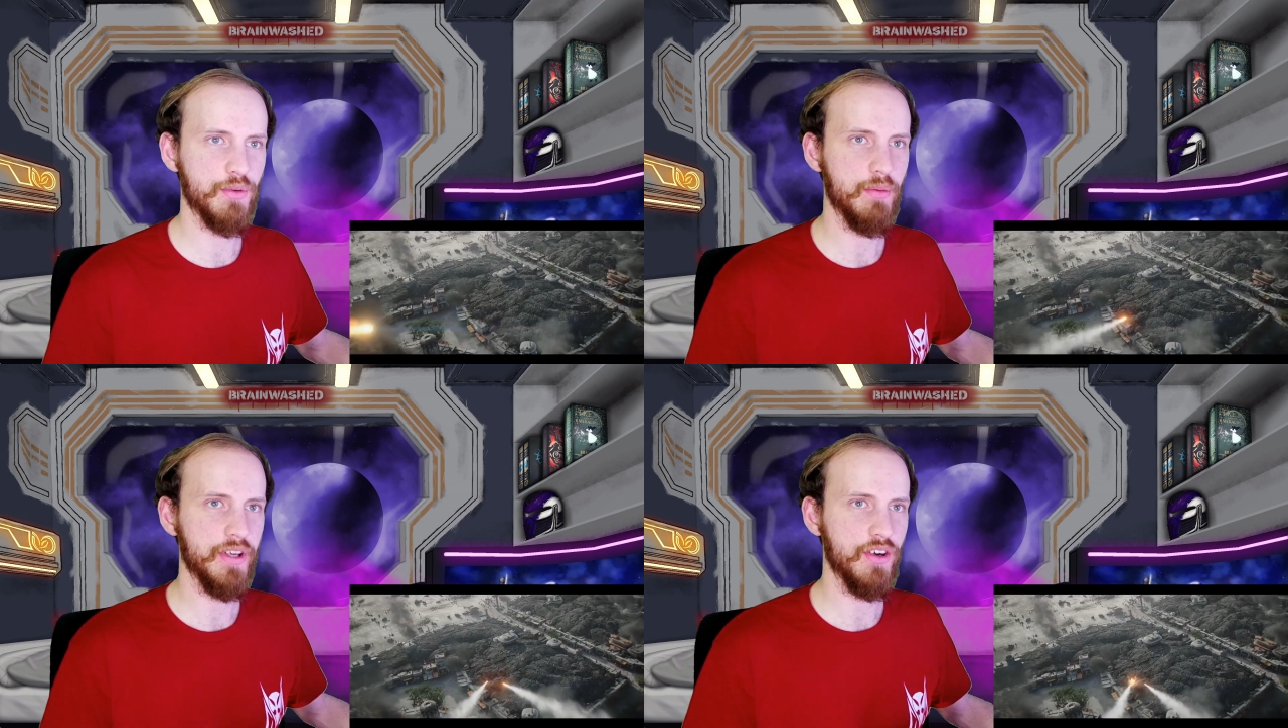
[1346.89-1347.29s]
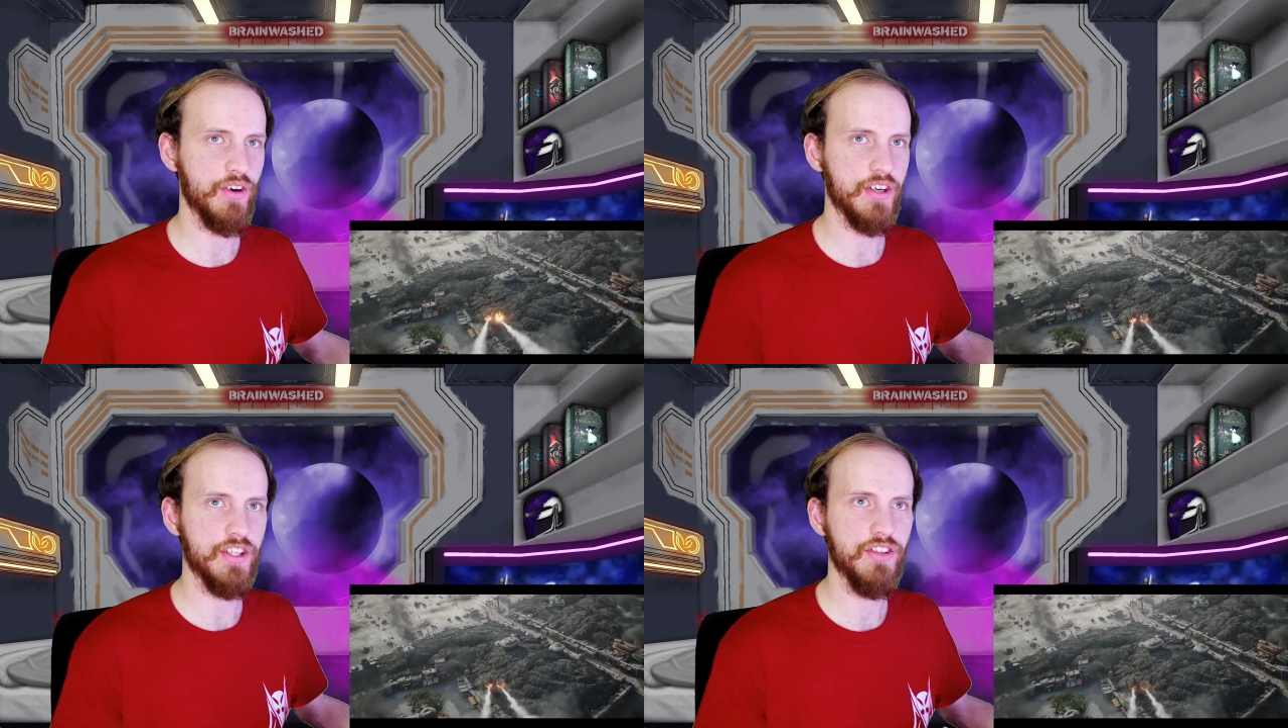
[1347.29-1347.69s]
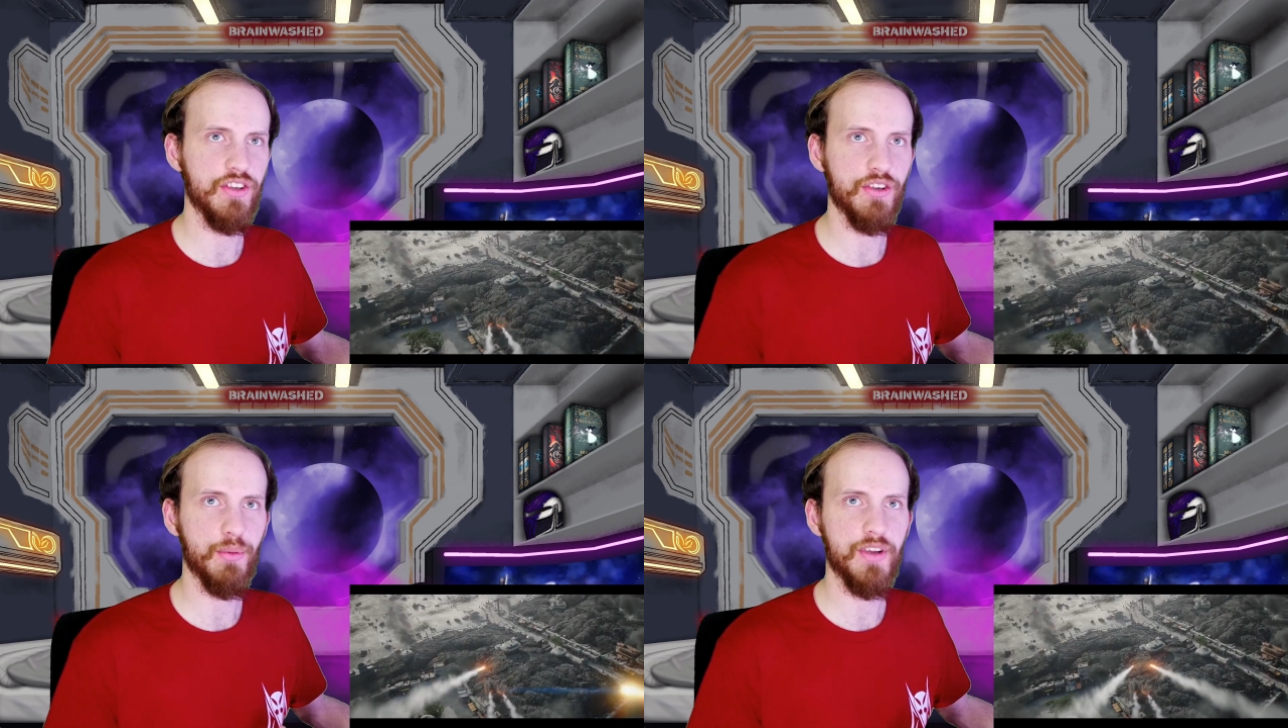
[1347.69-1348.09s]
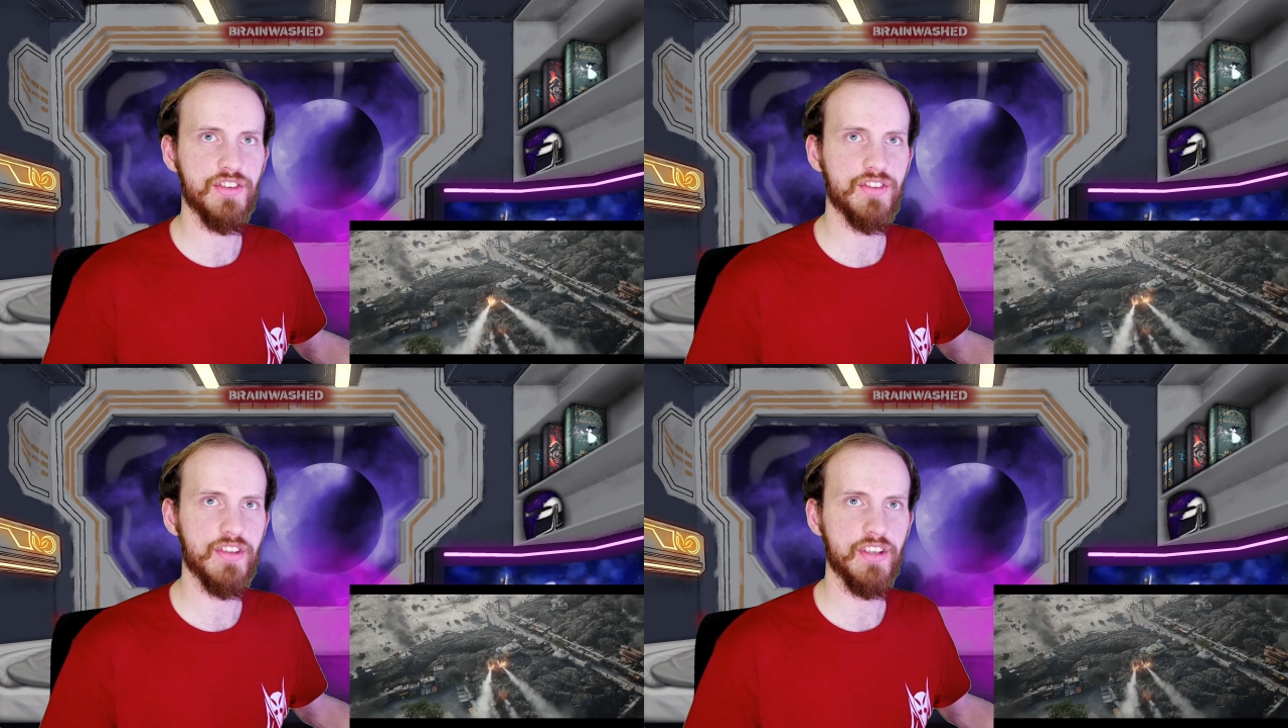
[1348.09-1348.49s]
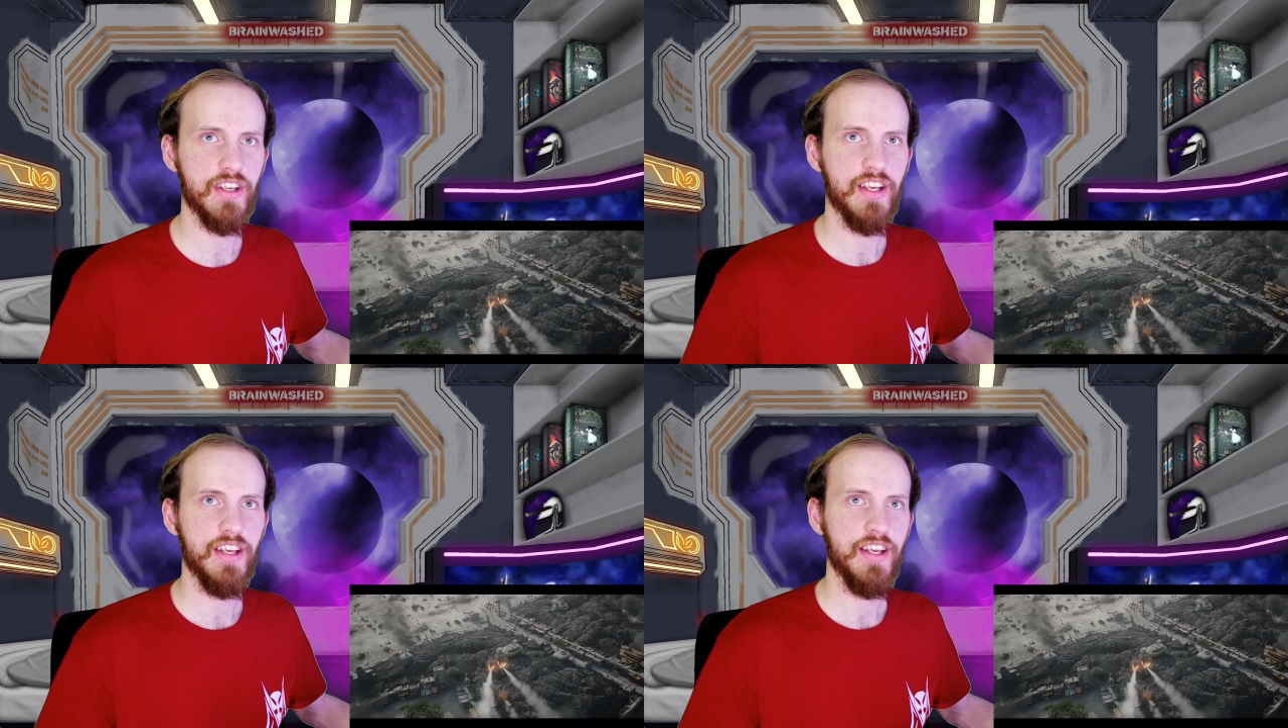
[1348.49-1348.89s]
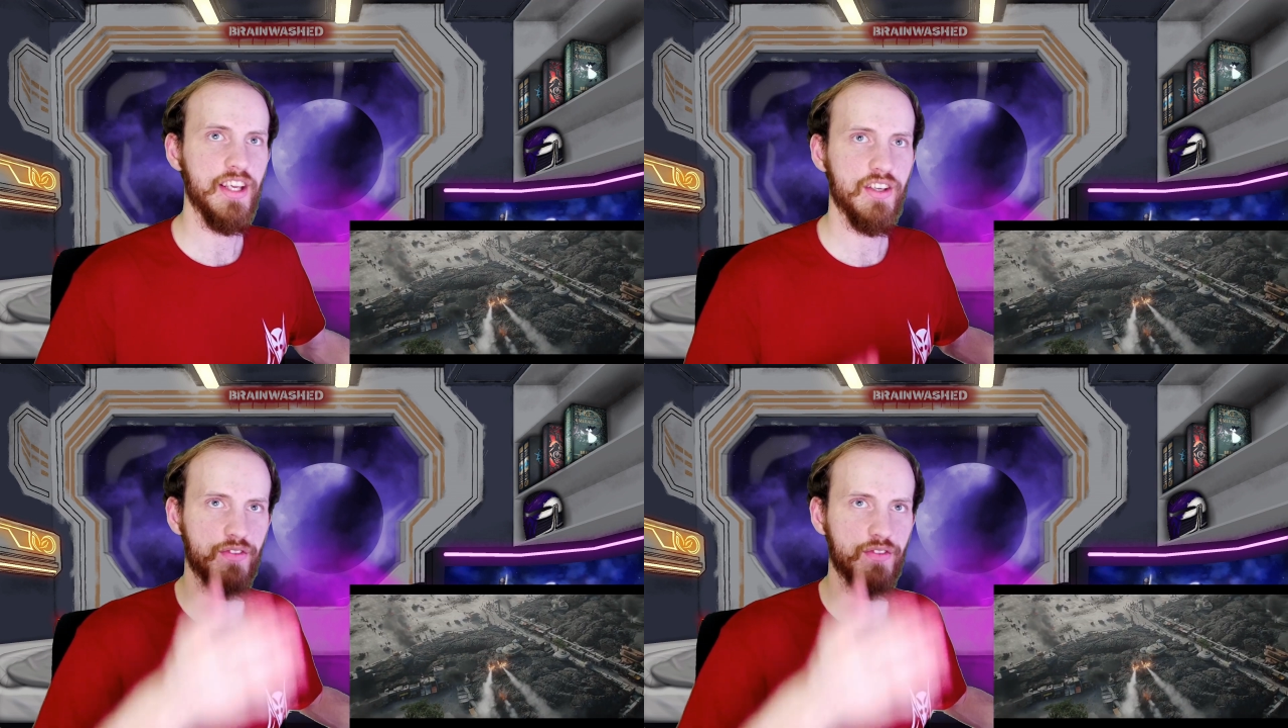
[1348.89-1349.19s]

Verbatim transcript: what we already knew, which is that he